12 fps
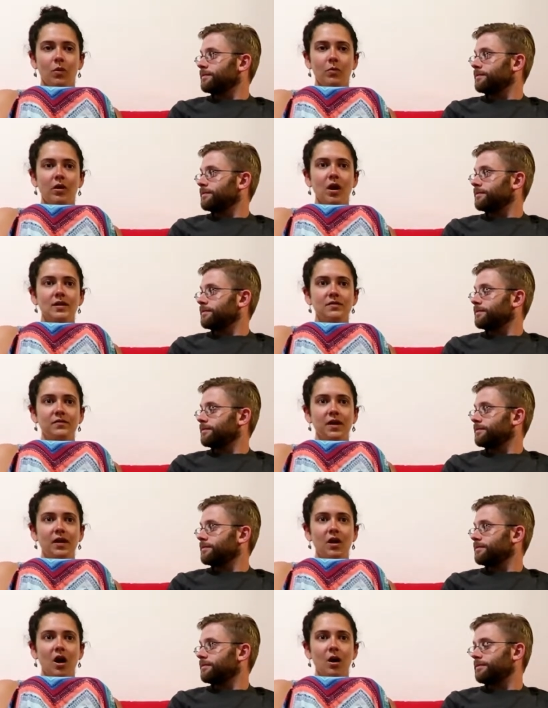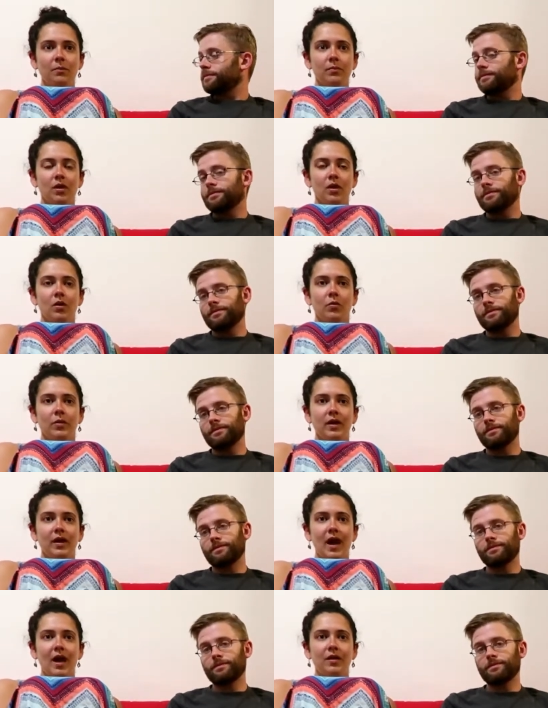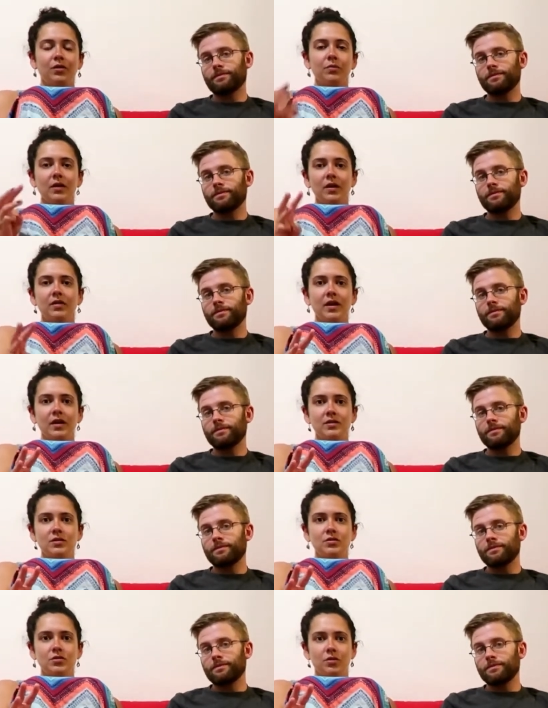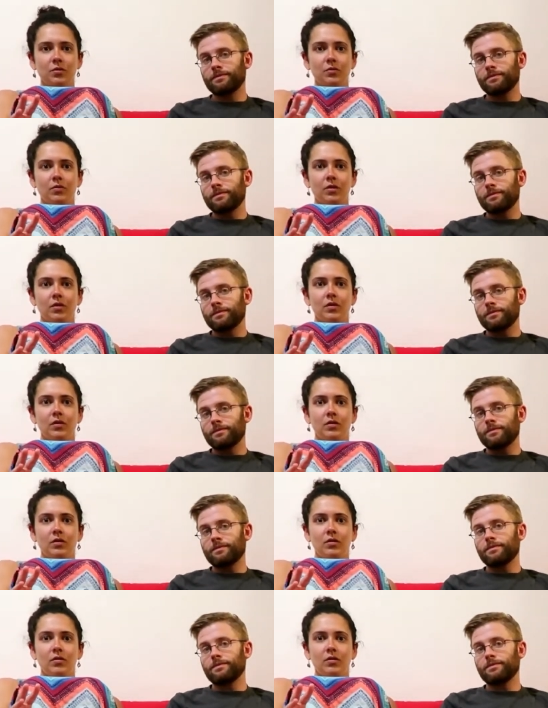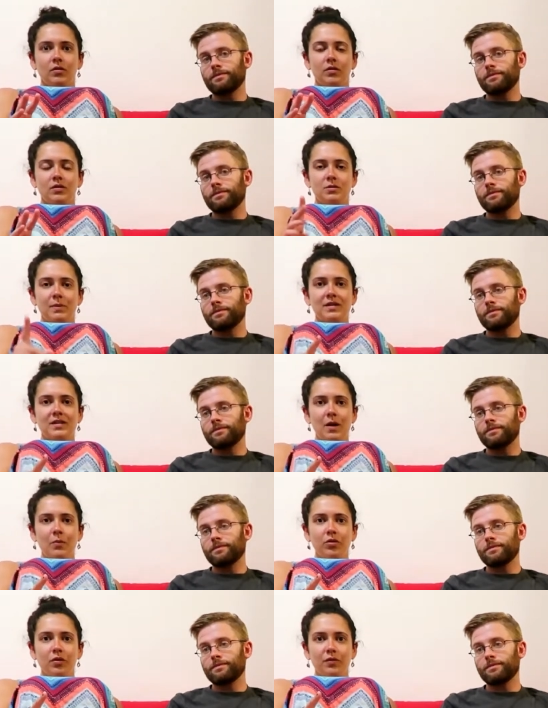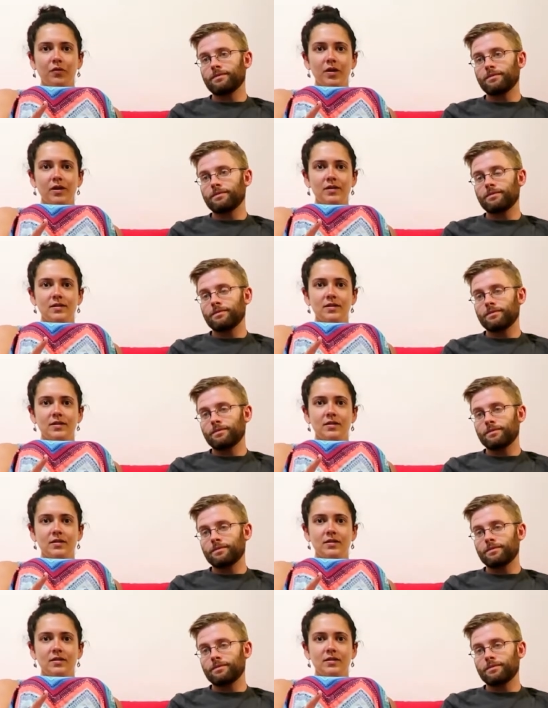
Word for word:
Speaker 1: when we got to Vietnam we had three things to do spend time with our friends